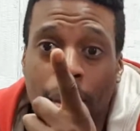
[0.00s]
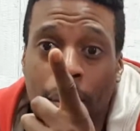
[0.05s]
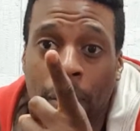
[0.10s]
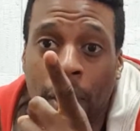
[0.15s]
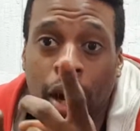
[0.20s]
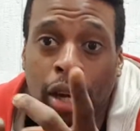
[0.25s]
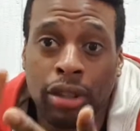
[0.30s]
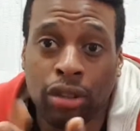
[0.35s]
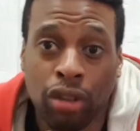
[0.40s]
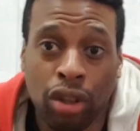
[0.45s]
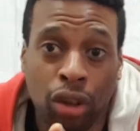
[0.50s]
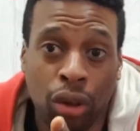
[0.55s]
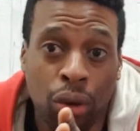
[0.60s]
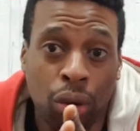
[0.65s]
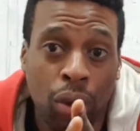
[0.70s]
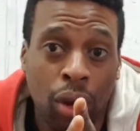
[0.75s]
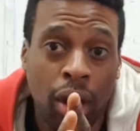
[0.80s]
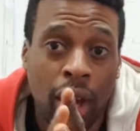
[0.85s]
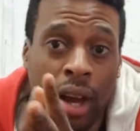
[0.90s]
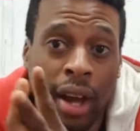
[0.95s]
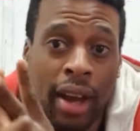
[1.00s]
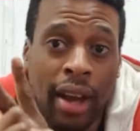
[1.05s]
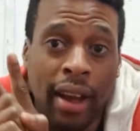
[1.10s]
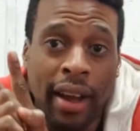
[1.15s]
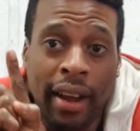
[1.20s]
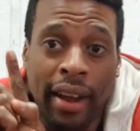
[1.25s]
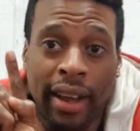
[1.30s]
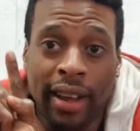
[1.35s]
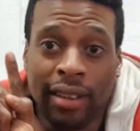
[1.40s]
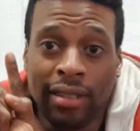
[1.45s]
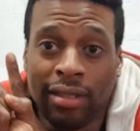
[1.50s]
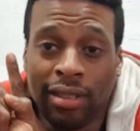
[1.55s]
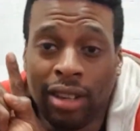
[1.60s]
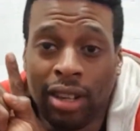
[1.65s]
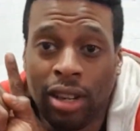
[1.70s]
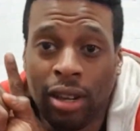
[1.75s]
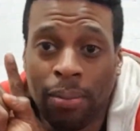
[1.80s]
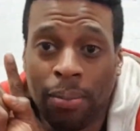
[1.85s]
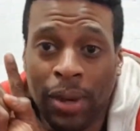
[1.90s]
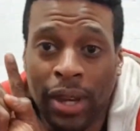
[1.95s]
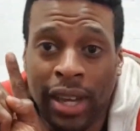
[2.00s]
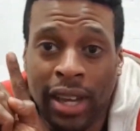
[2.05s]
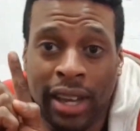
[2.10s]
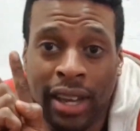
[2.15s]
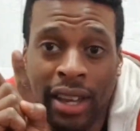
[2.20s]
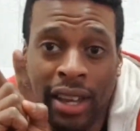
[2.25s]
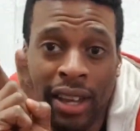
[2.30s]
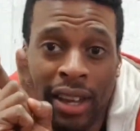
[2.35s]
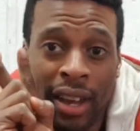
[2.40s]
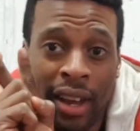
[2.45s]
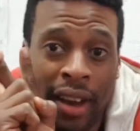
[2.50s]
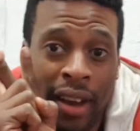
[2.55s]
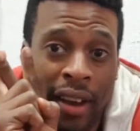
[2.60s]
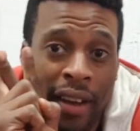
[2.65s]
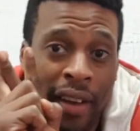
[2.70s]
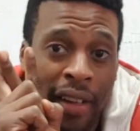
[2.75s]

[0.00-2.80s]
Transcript: Part 2 is going to be